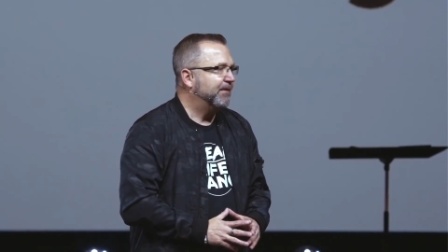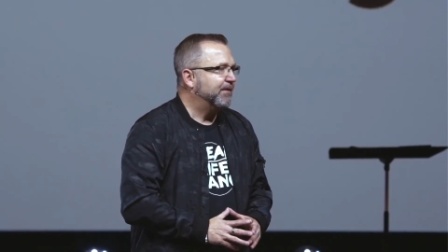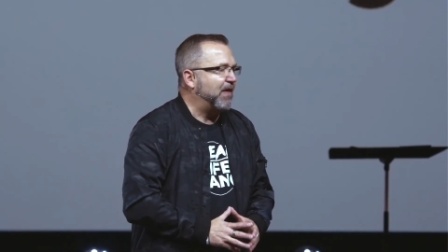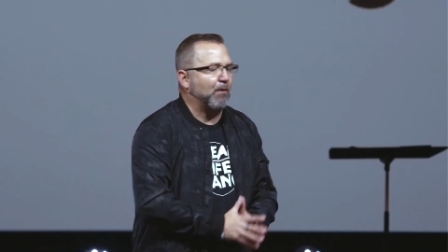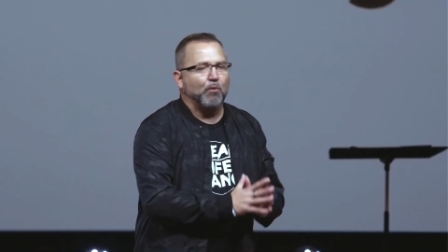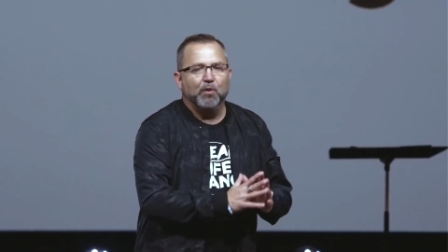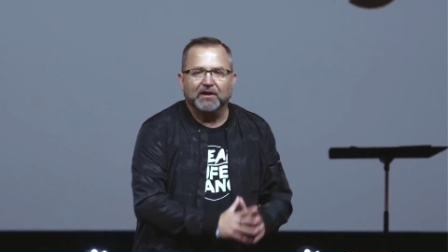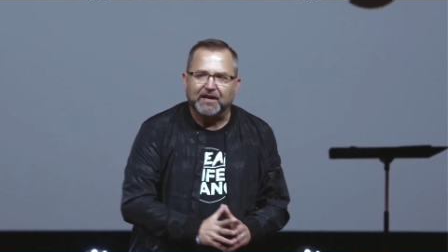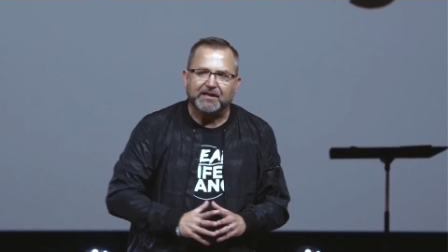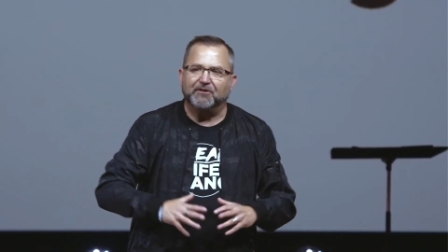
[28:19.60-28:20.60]
They were
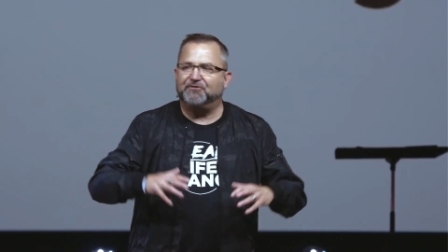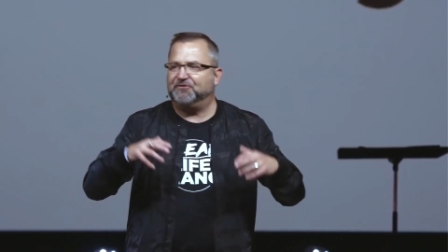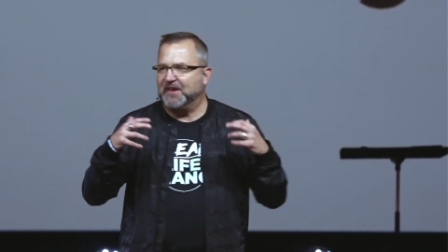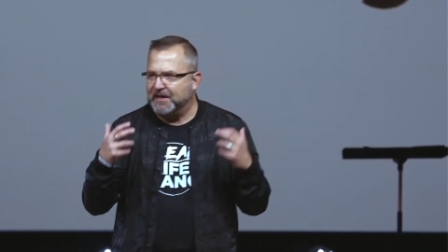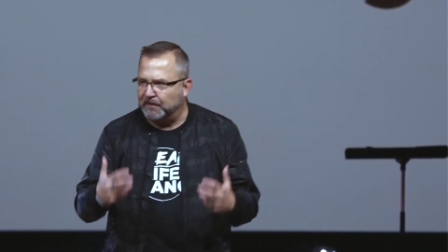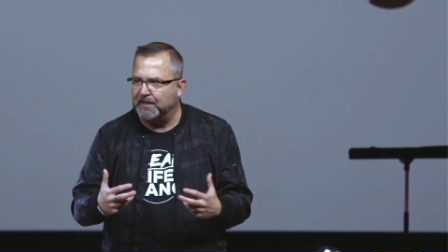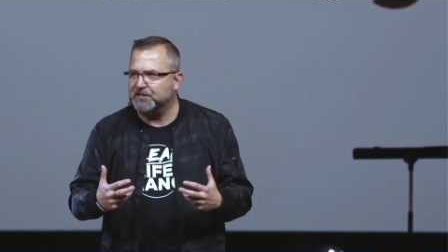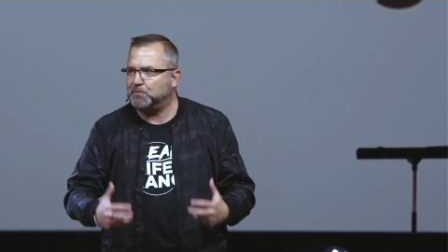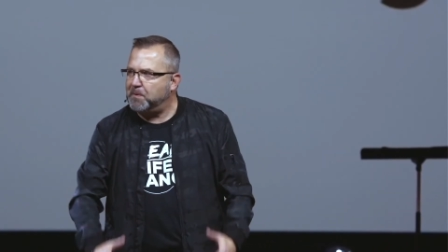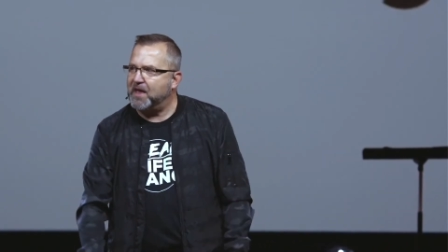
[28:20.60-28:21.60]
willing to feel
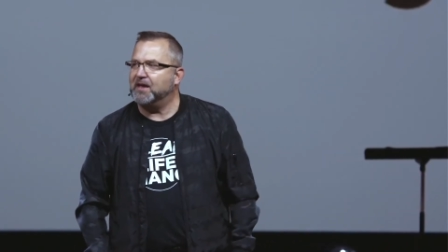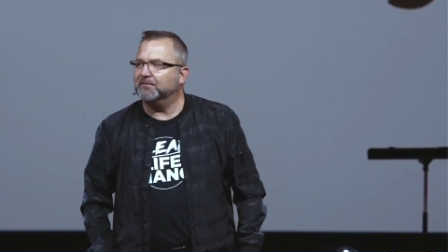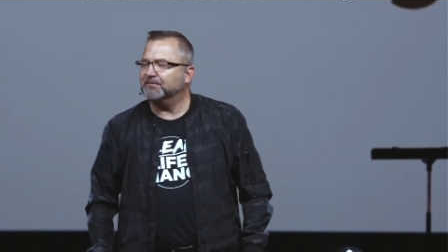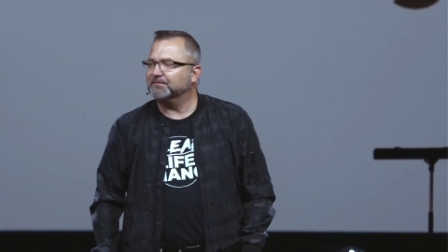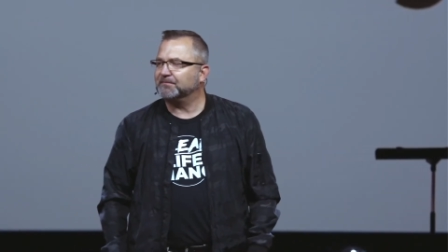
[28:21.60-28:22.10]
his pain.